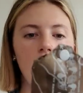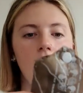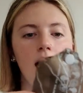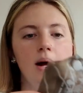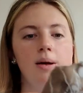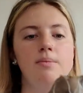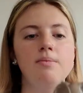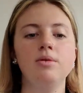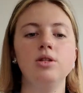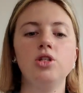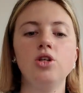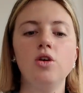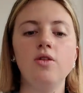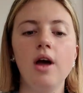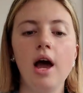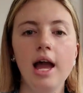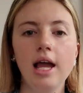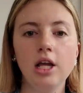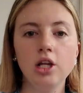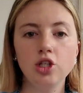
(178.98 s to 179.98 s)
so that
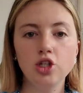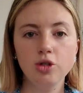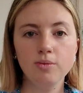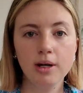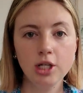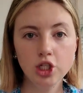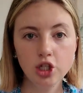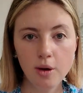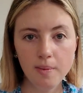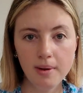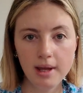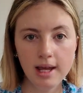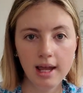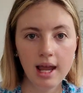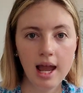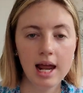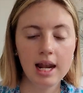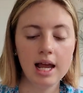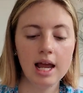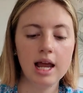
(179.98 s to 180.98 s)
I can do my shopping
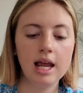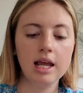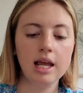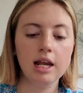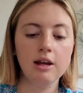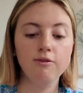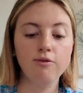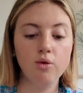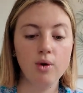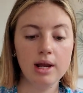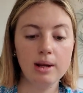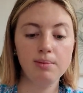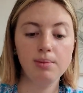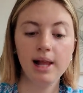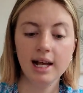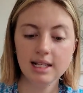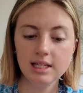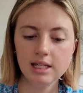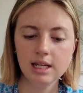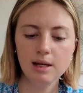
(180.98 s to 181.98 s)
and I can avoid
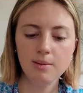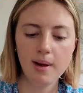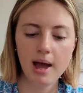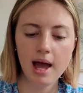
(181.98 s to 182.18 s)
plastic